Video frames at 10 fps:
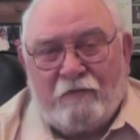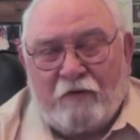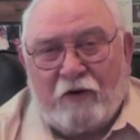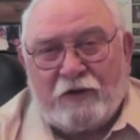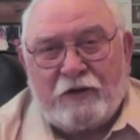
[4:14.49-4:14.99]

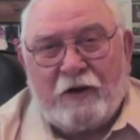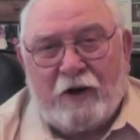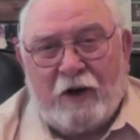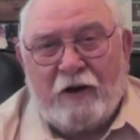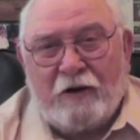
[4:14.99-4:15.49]
for a
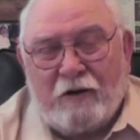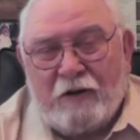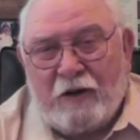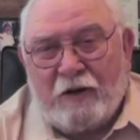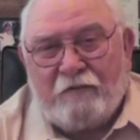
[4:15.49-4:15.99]

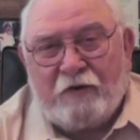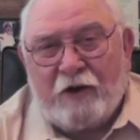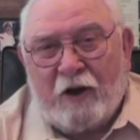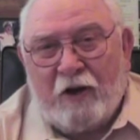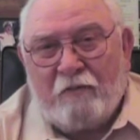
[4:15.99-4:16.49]

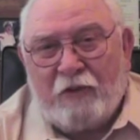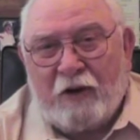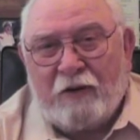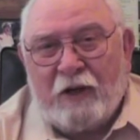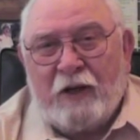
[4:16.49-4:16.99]
100-foot long
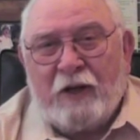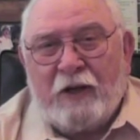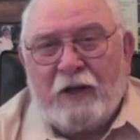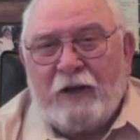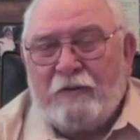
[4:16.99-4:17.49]
boat,
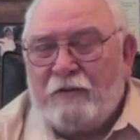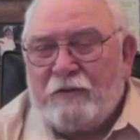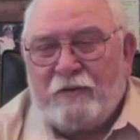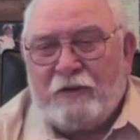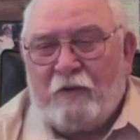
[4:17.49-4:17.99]

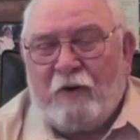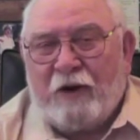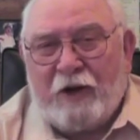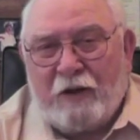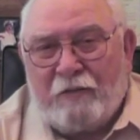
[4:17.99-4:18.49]
there
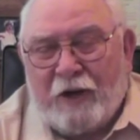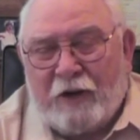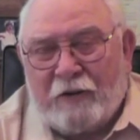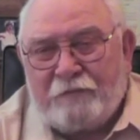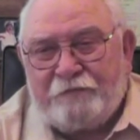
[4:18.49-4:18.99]
wasn't any better.